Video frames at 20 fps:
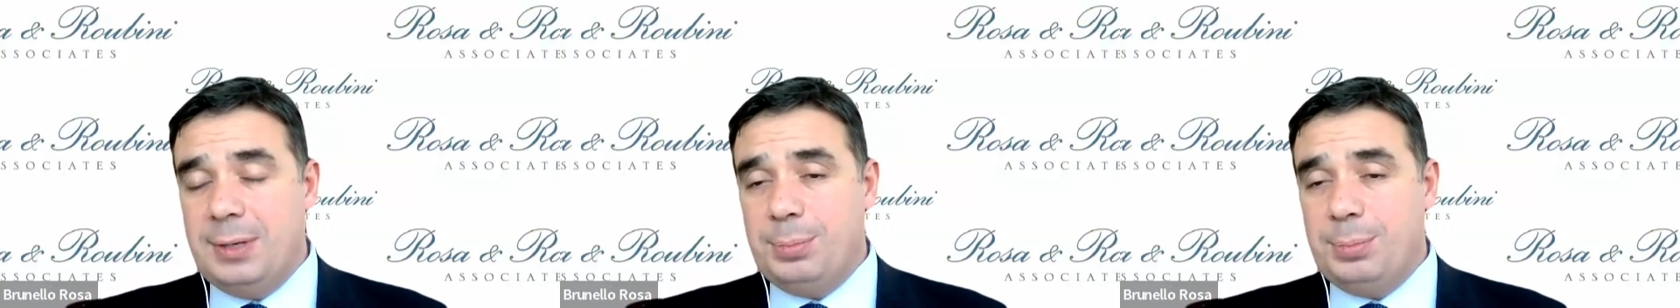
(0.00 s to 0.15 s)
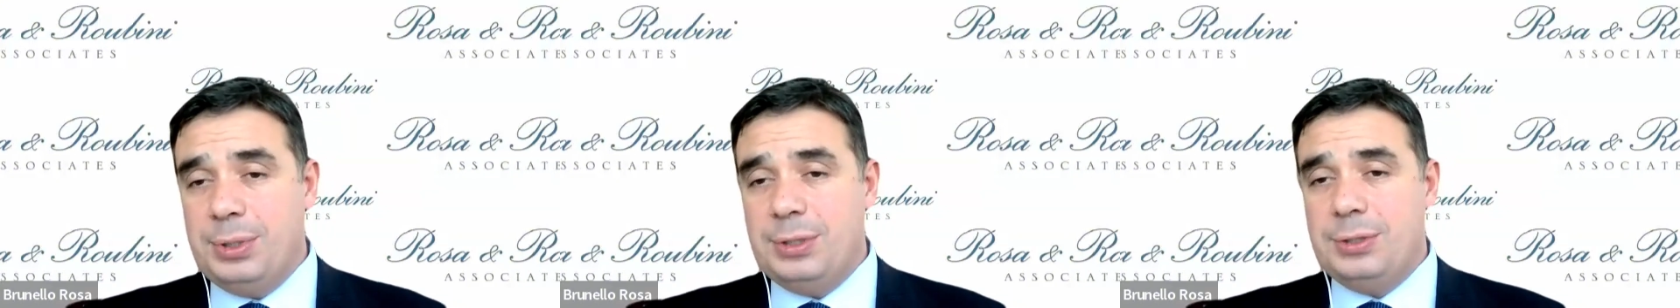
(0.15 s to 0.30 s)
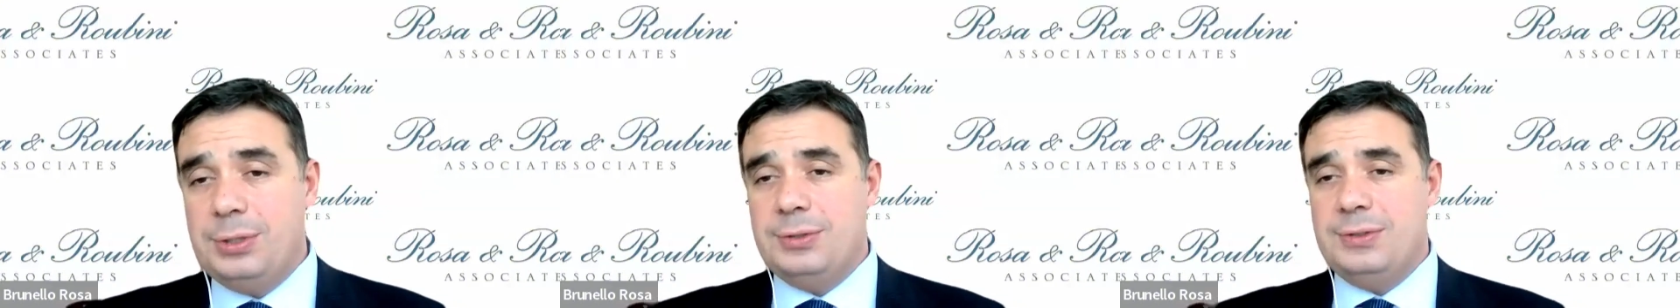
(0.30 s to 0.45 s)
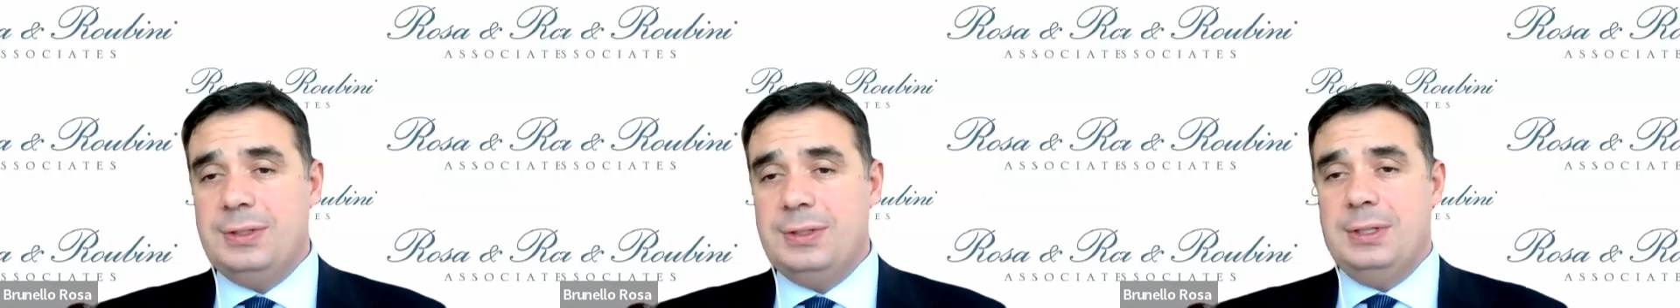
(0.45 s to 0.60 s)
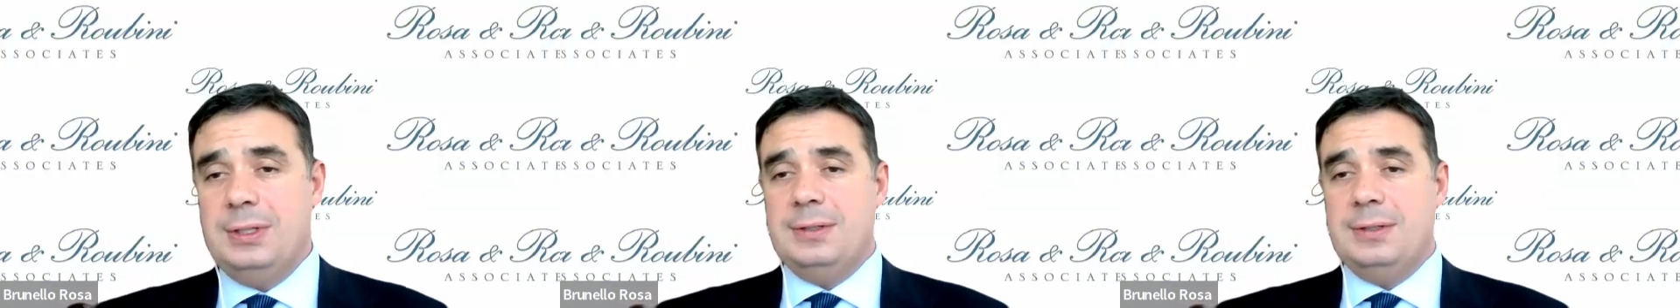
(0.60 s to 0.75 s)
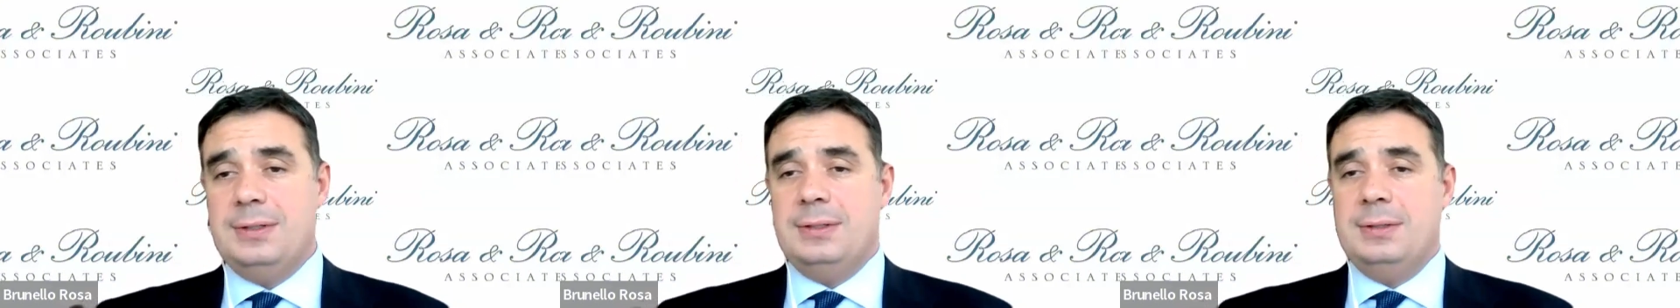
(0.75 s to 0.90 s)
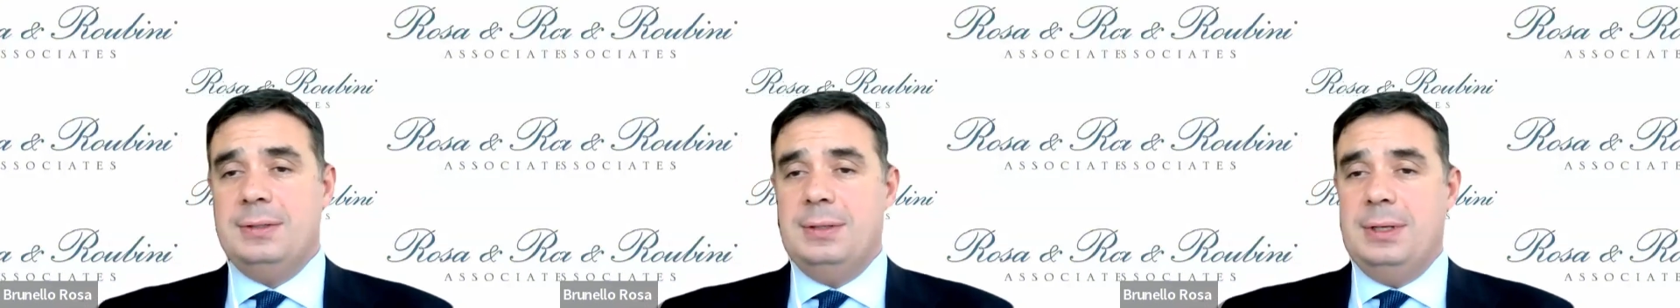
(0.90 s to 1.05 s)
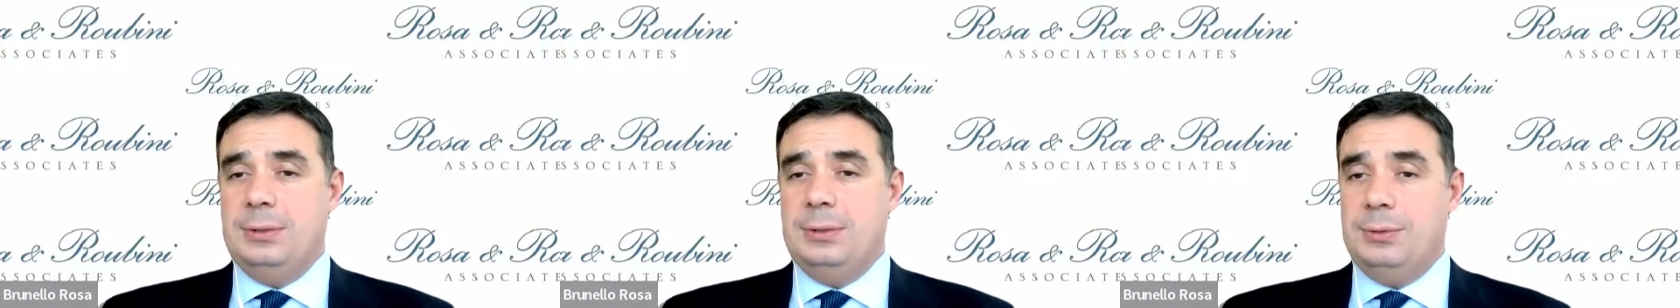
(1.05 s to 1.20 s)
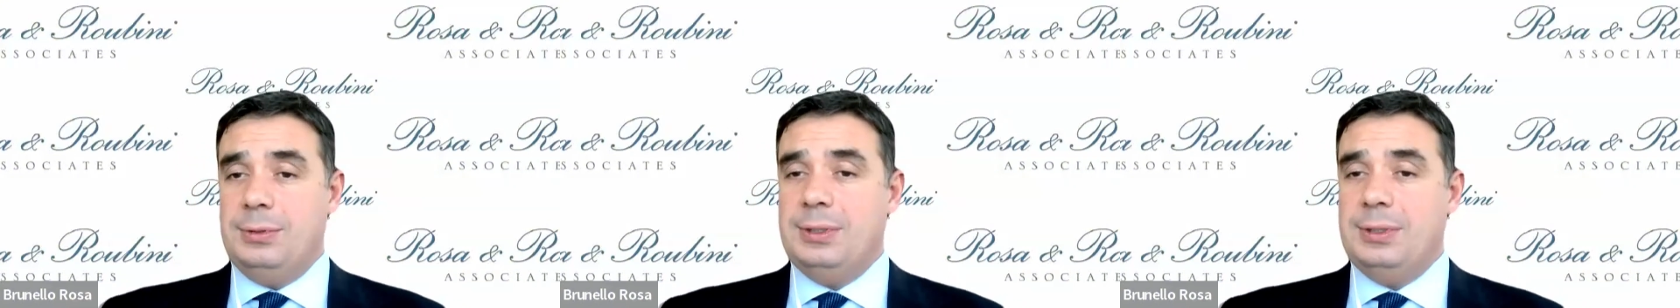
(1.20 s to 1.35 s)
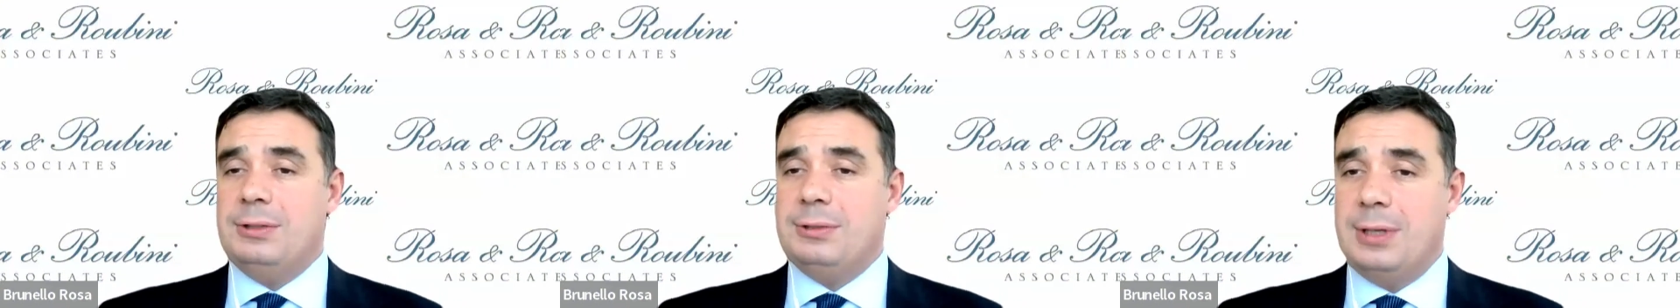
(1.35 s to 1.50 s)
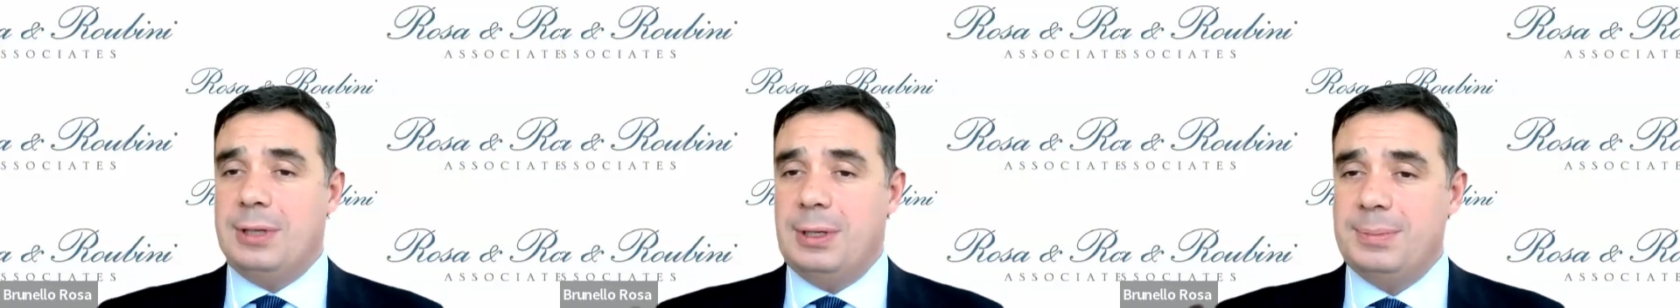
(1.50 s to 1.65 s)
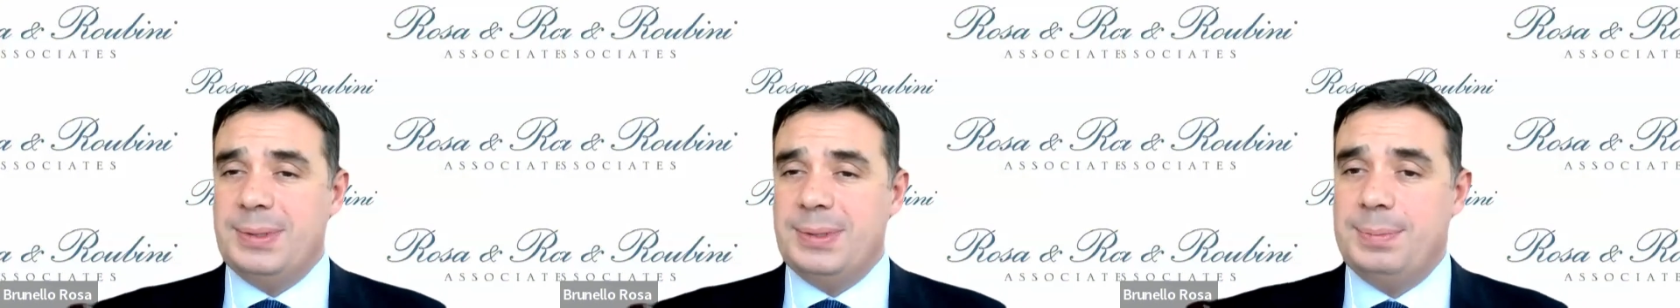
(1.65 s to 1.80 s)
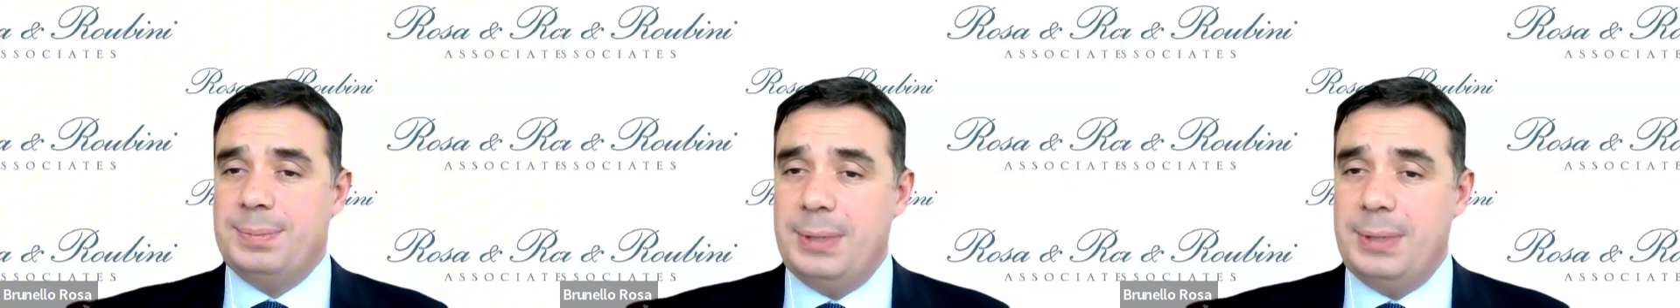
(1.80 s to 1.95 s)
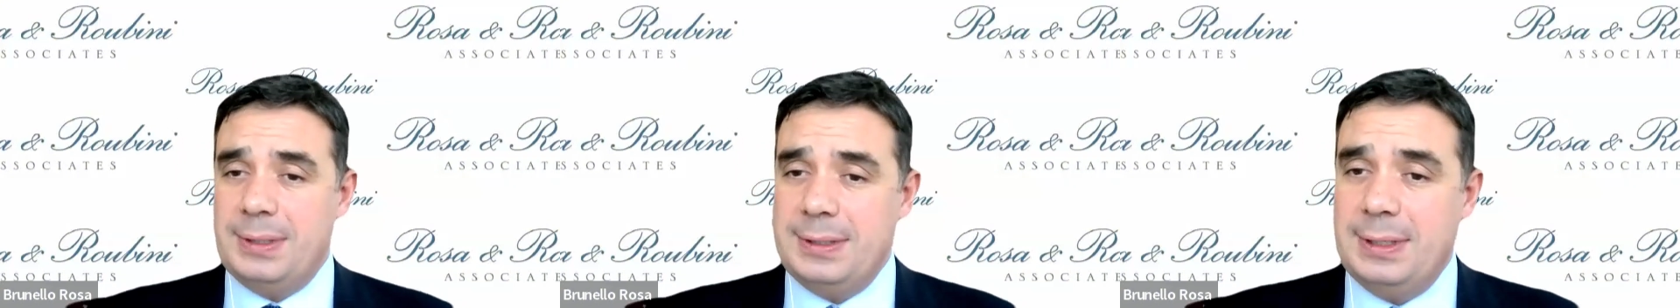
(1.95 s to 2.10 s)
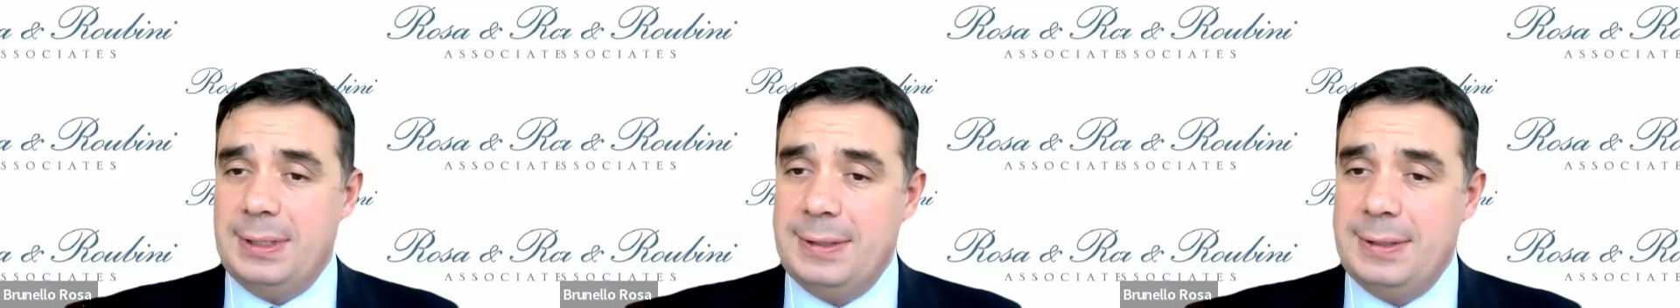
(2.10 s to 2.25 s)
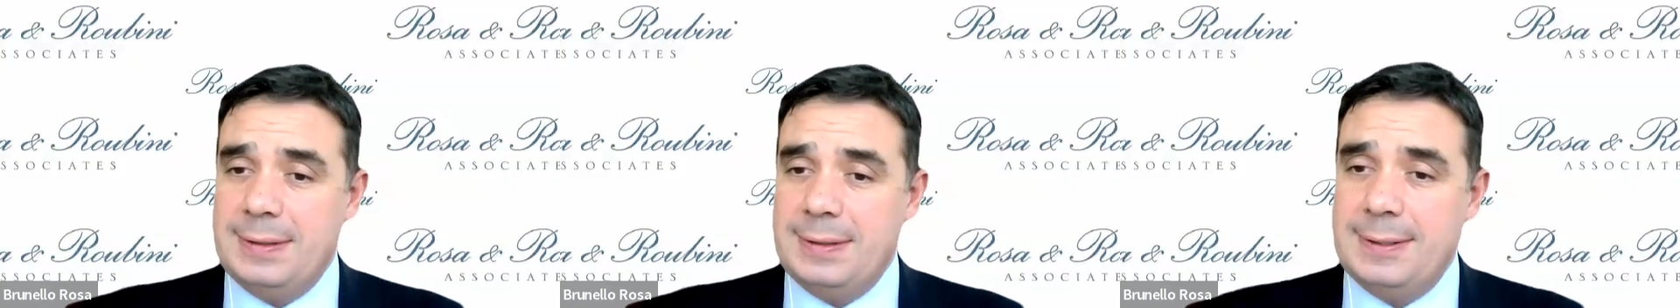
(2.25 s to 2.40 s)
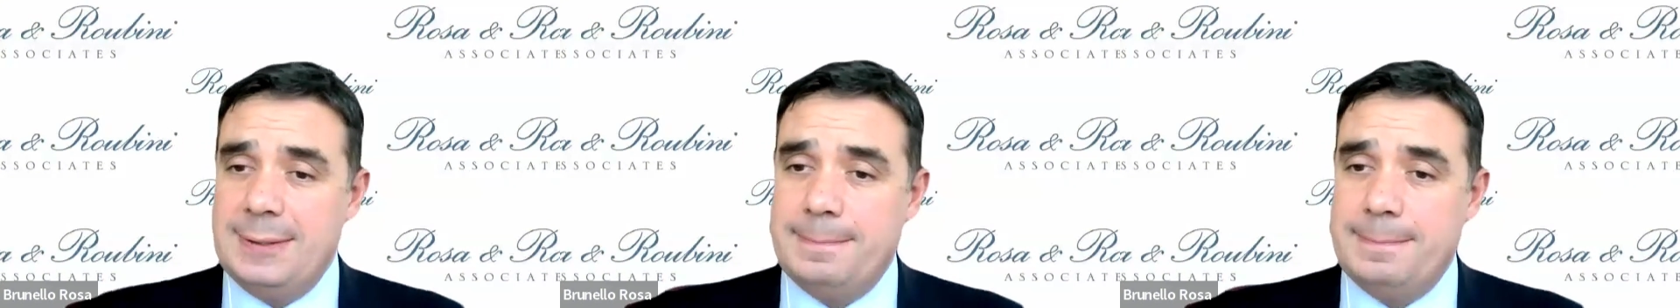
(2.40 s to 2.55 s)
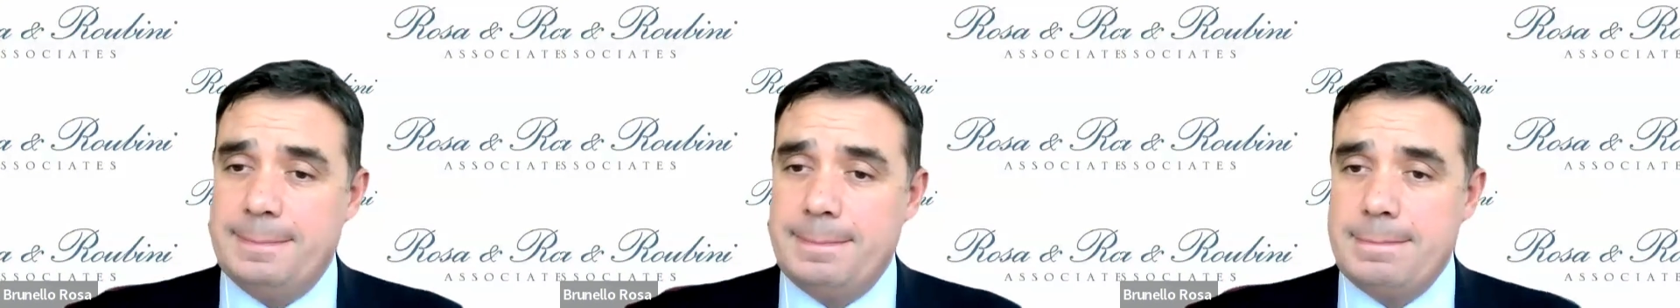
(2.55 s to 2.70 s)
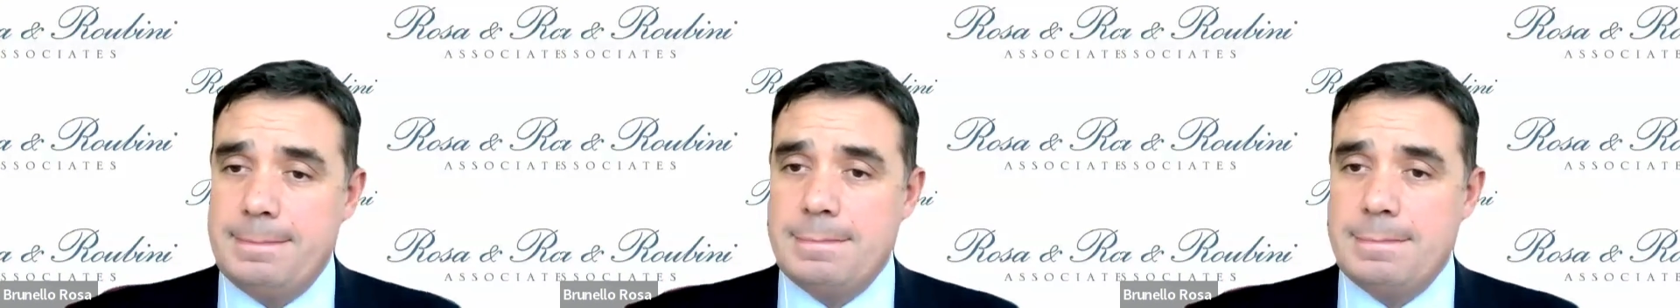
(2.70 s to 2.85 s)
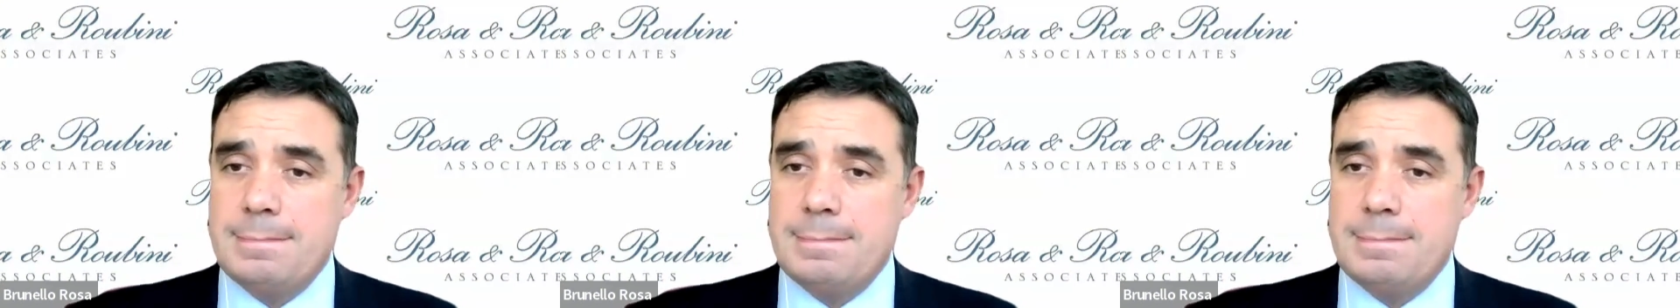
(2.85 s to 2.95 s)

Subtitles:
very precious years during Trump's presidency.